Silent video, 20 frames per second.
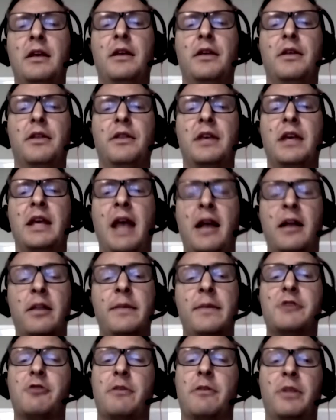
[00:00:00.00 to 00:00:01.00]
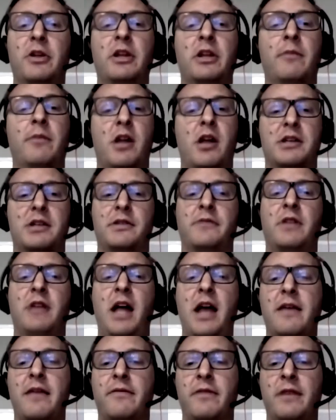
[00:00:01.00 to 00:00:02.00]
the elementary building blocks of
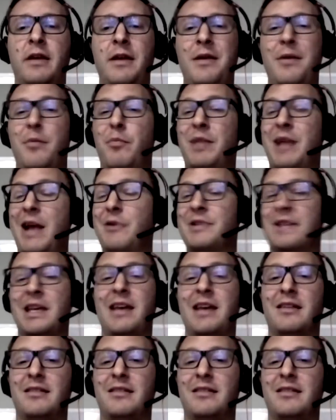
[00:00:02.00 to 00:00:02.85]
life, but that was it.